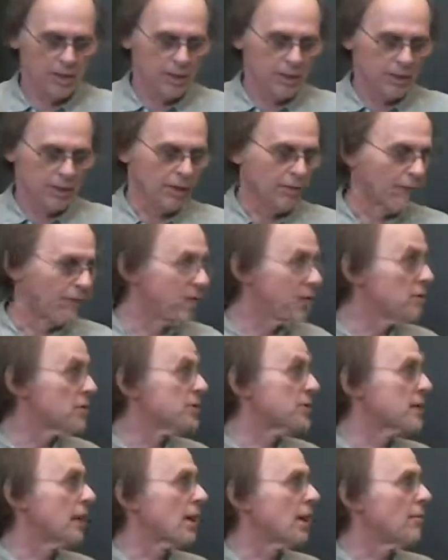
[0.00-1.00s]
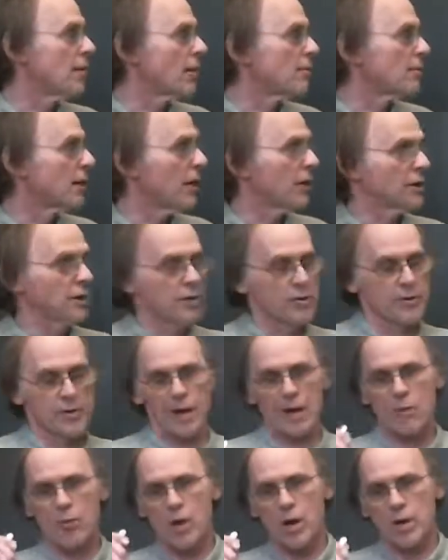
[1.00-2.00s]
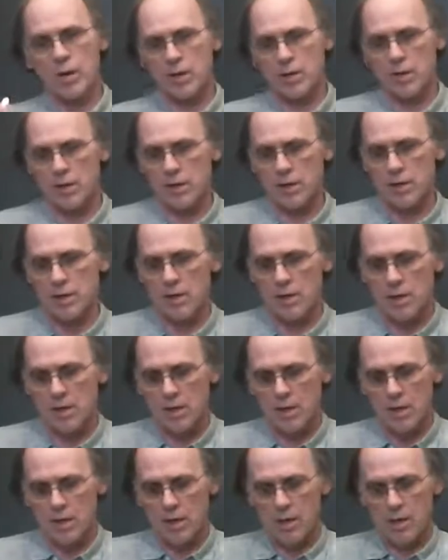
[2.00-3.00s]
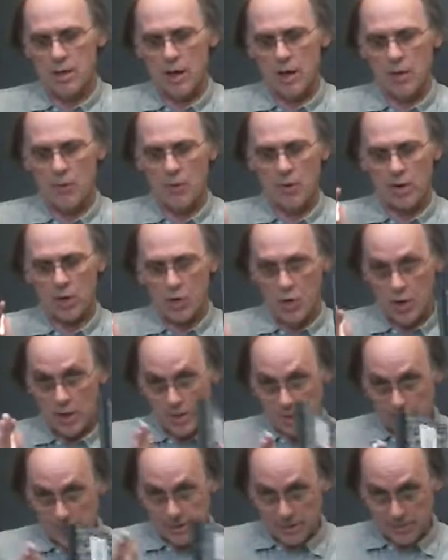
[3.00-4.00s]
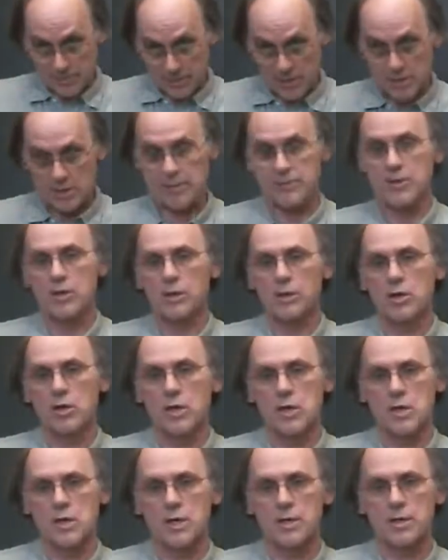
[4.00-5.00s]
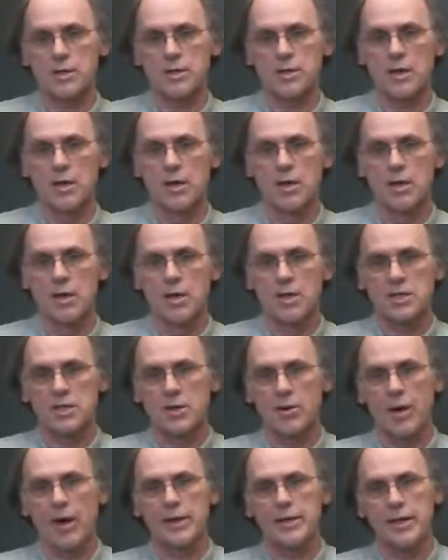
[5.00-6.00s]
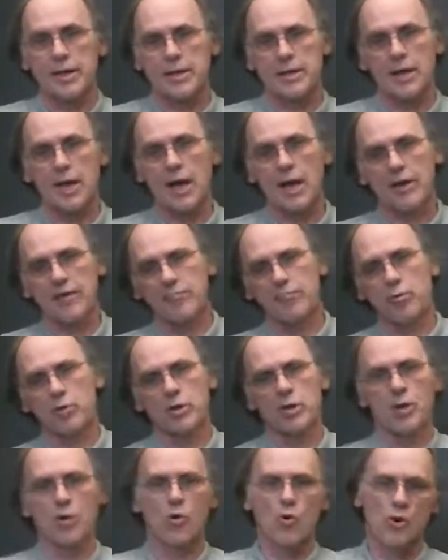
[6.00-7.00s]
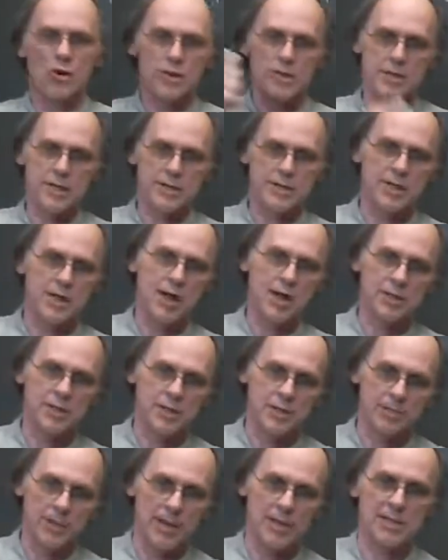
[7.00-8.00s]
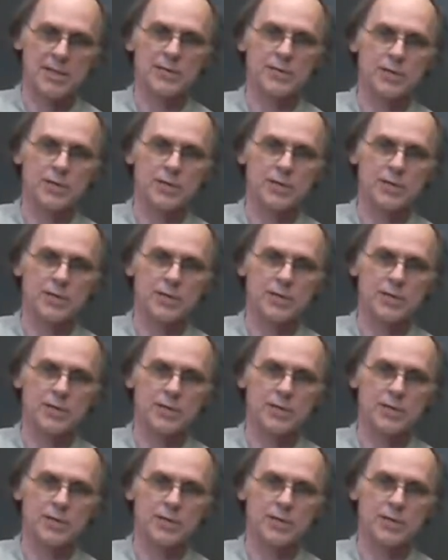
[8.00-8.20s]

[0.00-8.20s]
confusing. I'm telling you that I want to quantize the space of solutions. So I need to kind of put coordinates on the space of